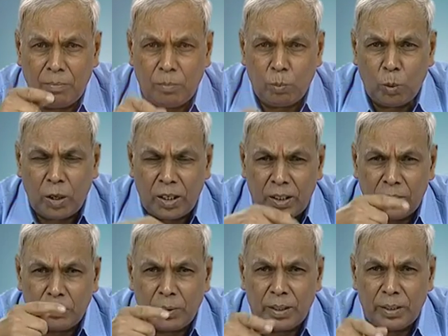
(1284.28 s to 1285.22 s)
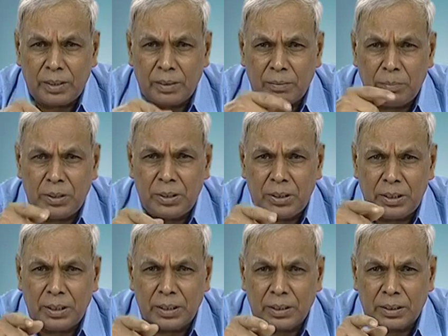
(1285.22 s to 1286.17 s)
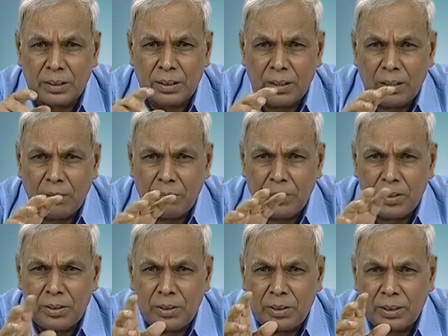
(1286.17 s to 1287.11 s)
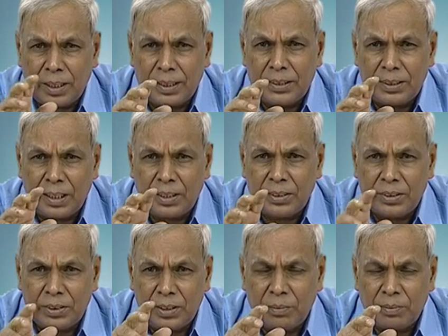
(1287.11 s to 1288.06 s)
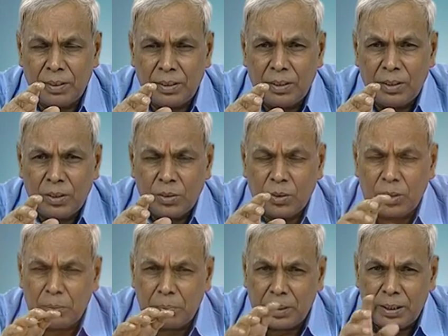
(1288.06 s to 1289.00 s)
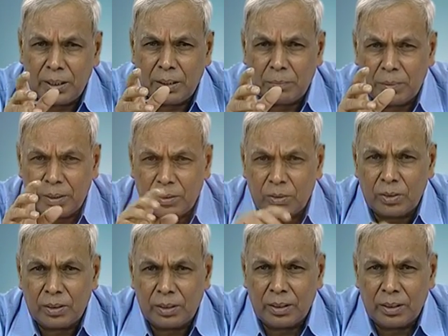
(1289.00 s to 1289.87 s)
boiling point of BTX benzene tyrene gel is different. So, depending upon your